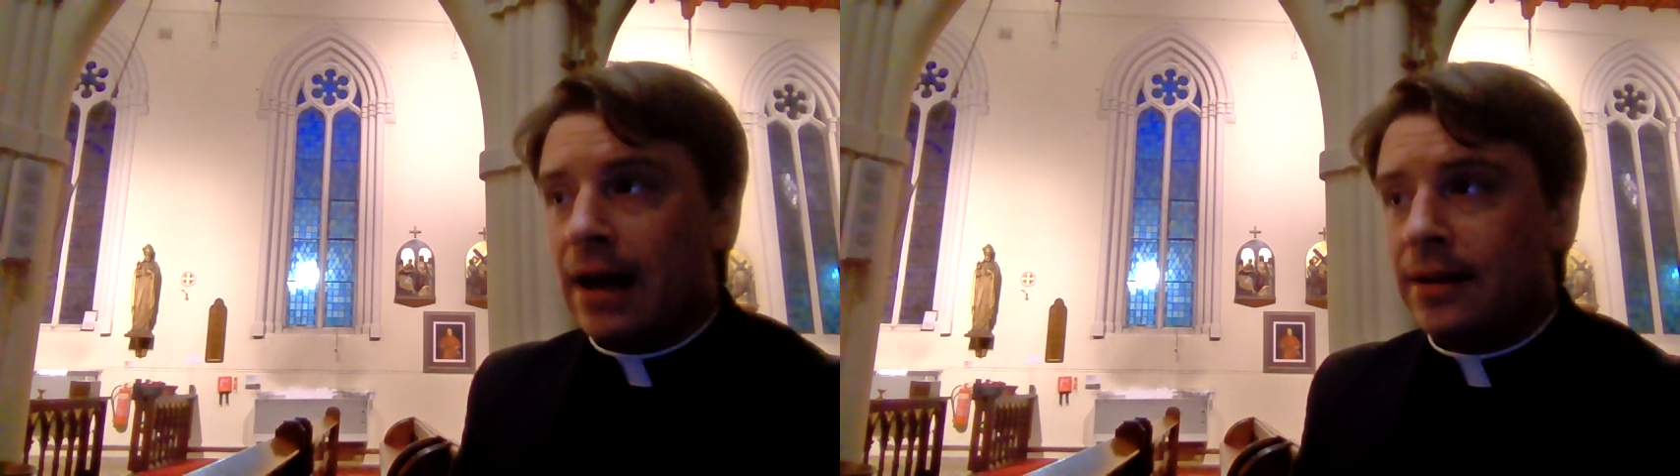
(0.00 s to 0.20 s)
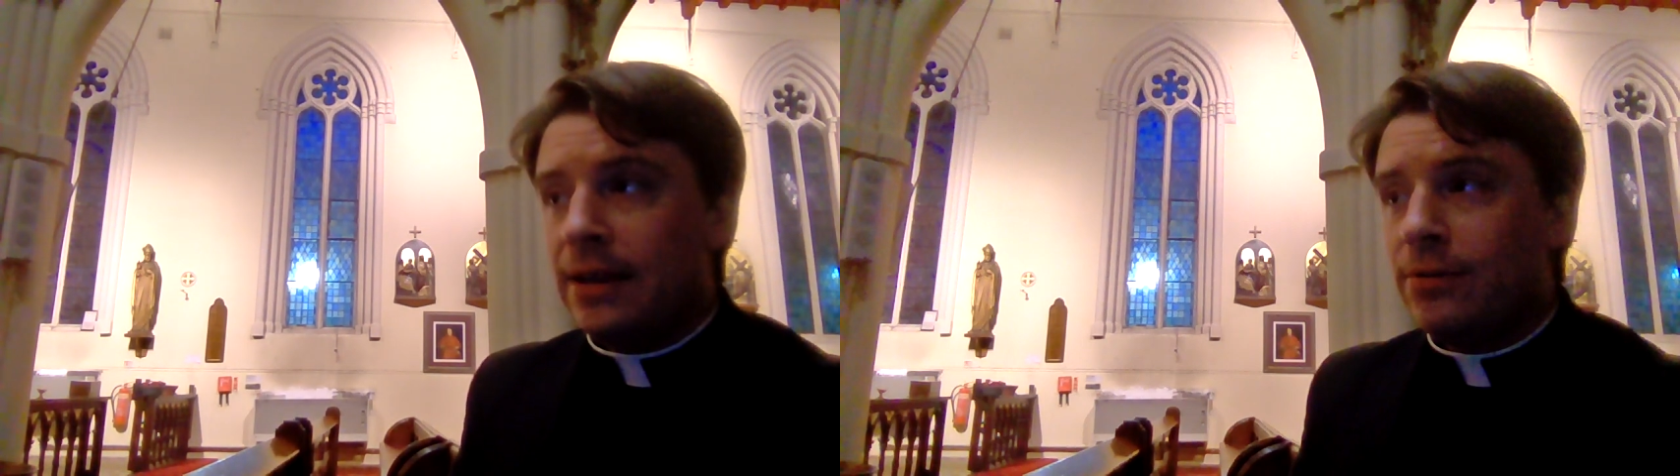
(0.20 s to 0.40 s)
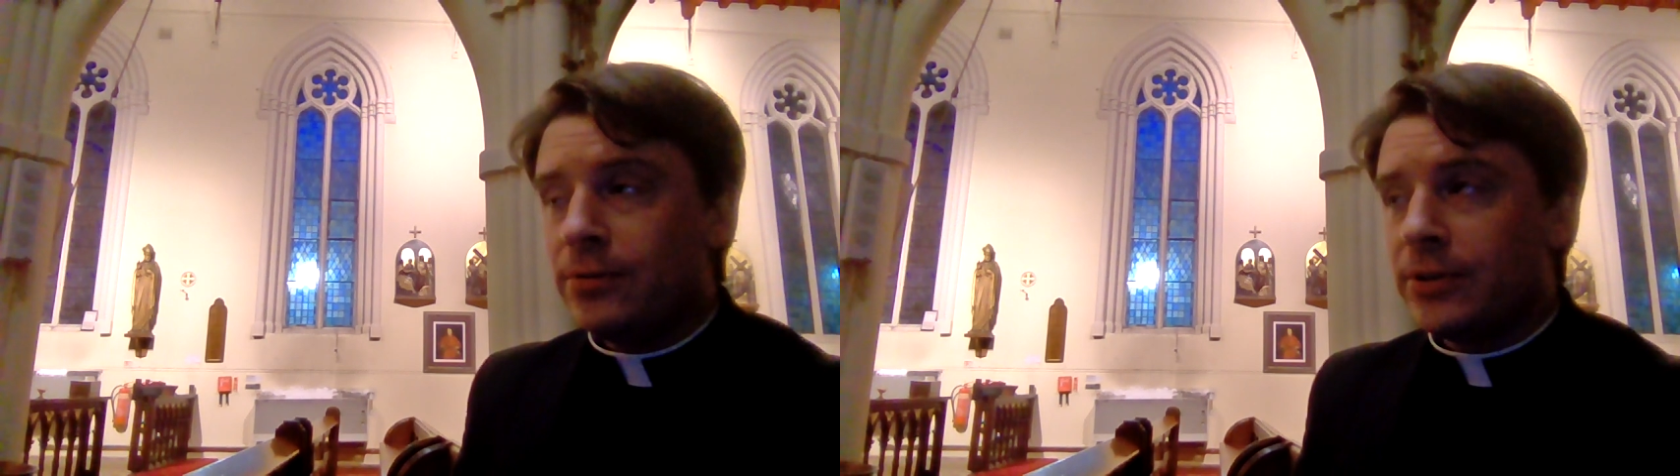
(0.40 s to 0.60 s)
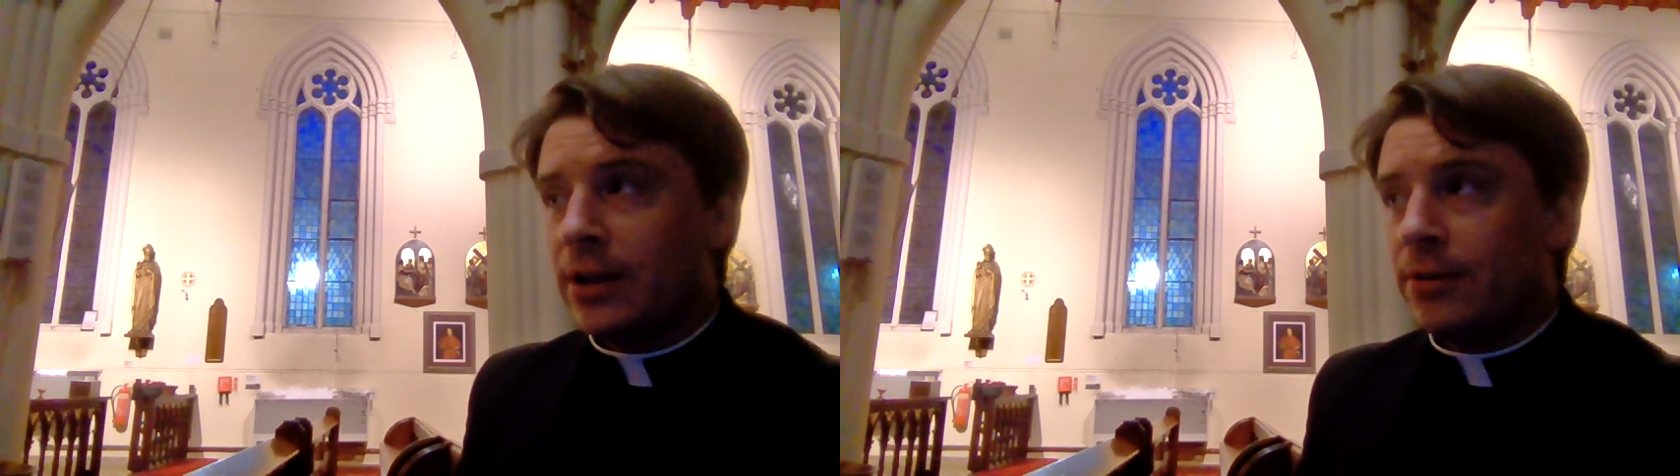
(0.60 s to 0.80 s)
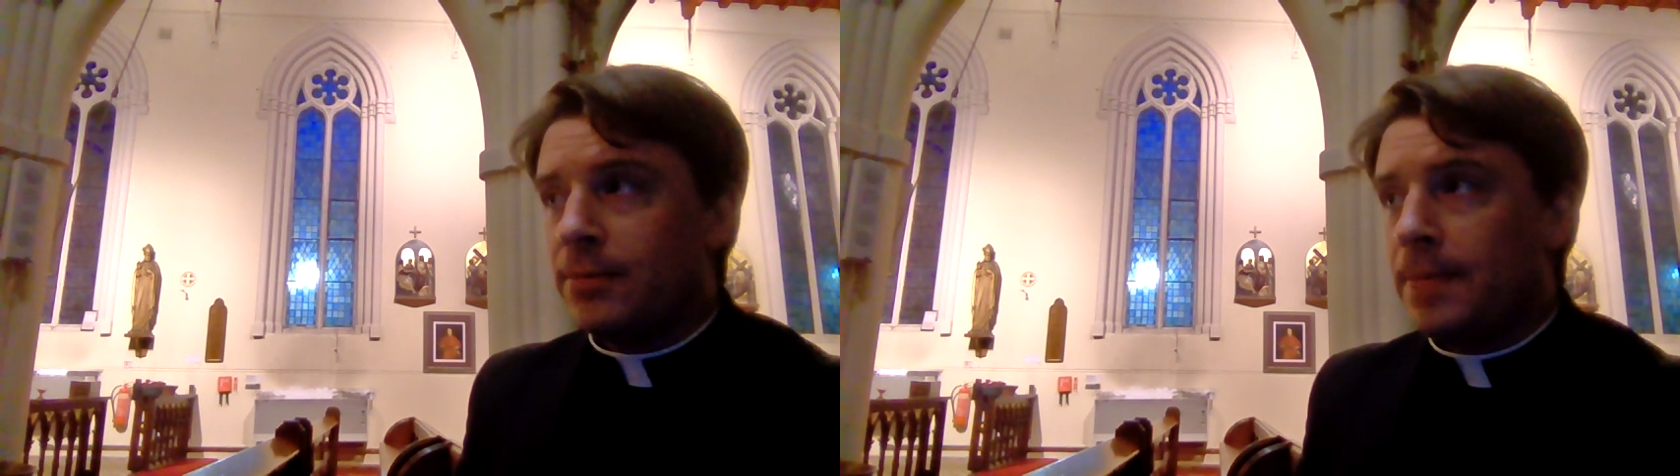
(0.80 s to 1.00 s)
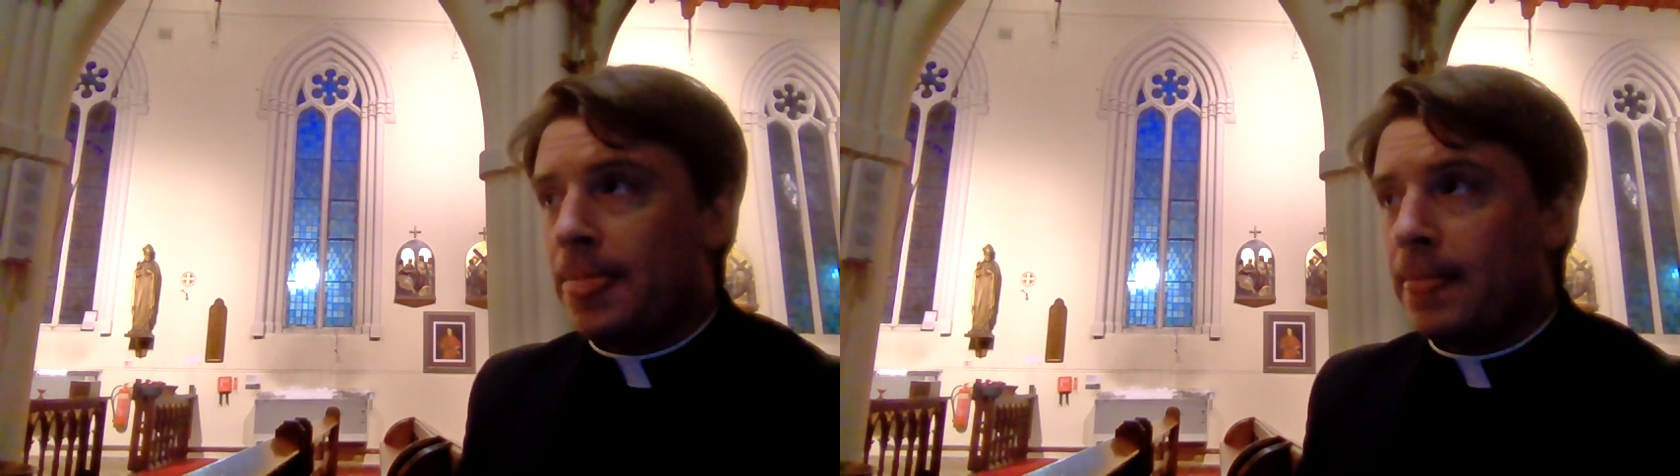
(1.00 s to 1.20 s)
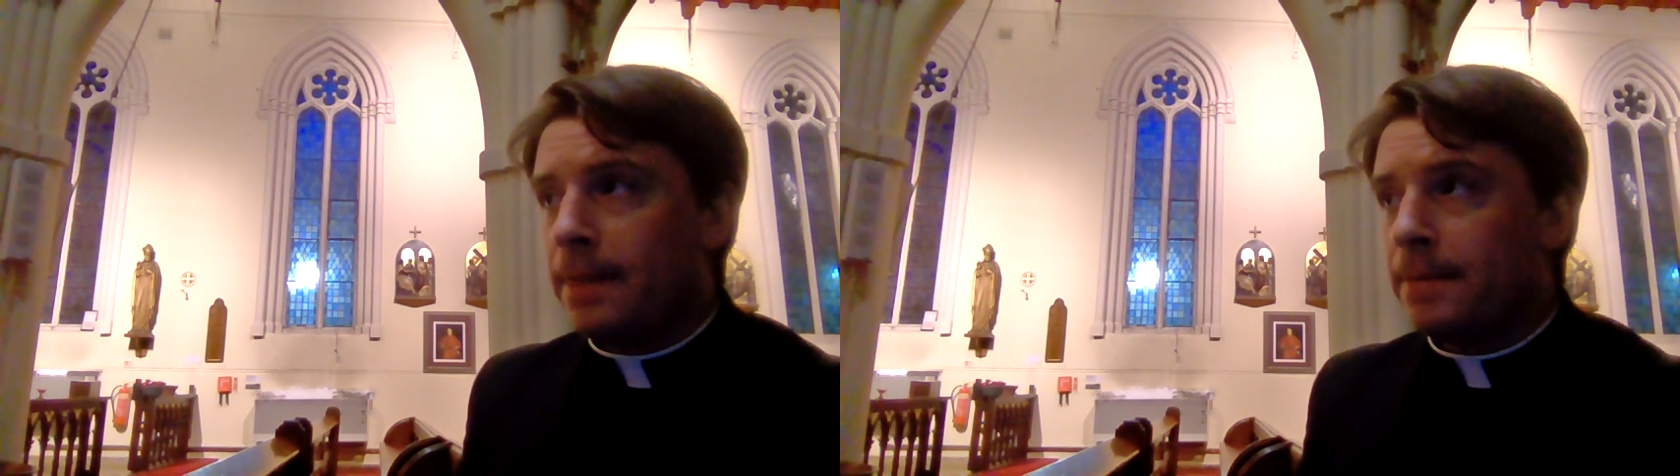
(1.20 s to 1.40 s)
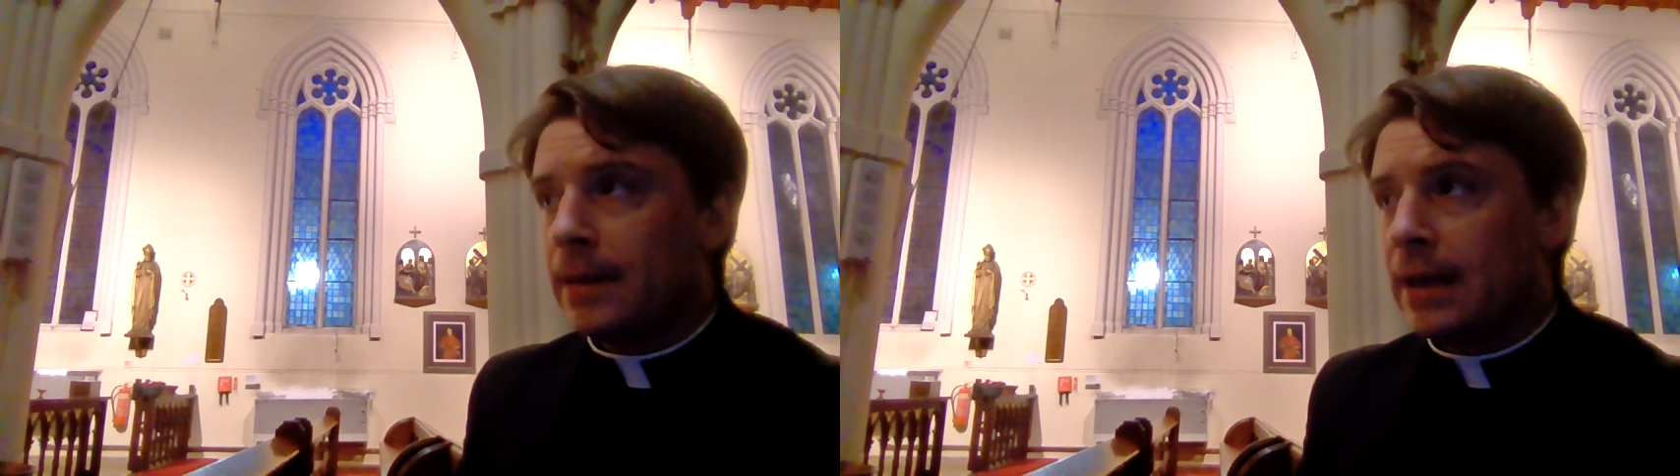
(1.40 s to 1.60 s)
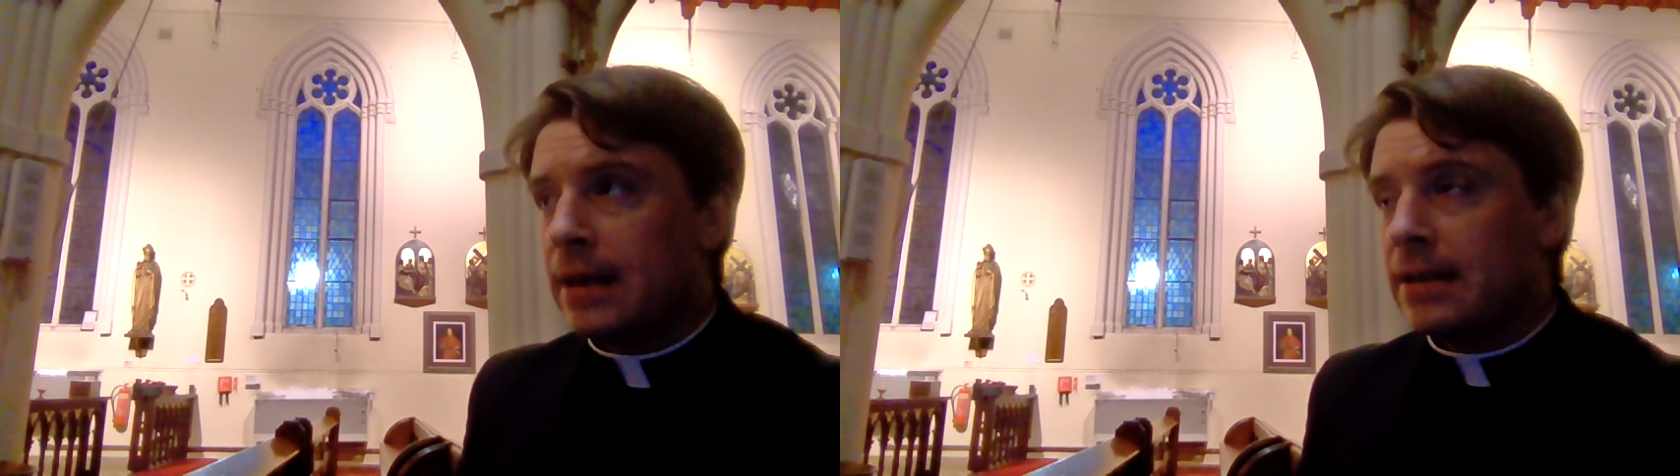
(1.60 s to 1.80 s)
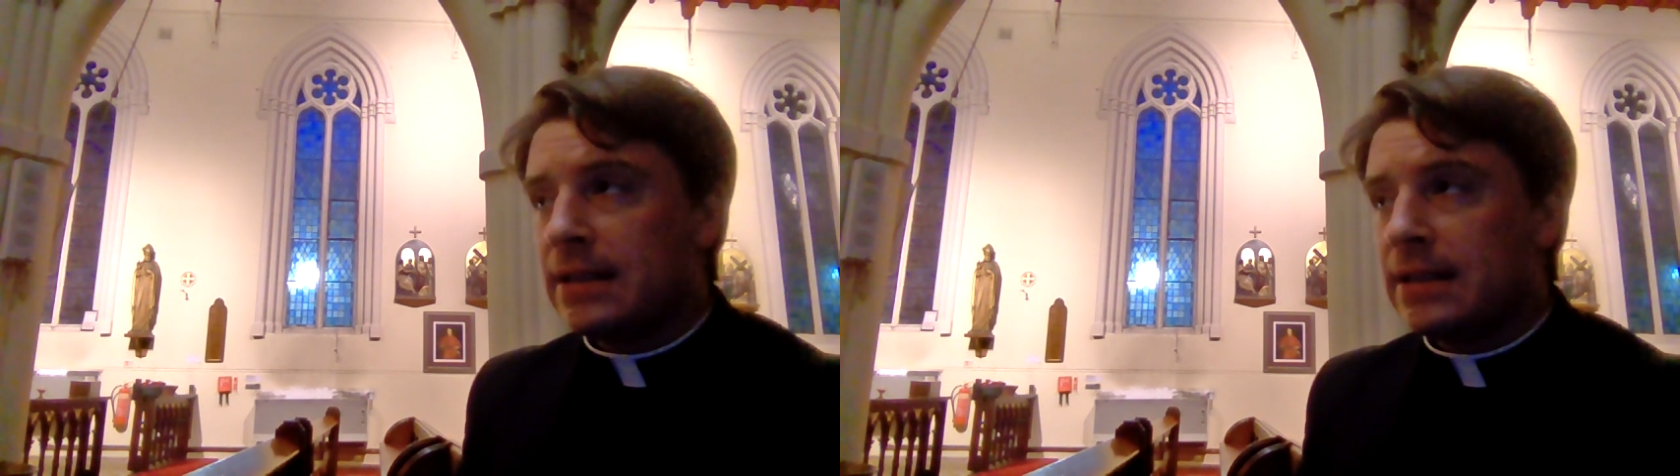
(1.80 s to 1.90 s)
And then also, in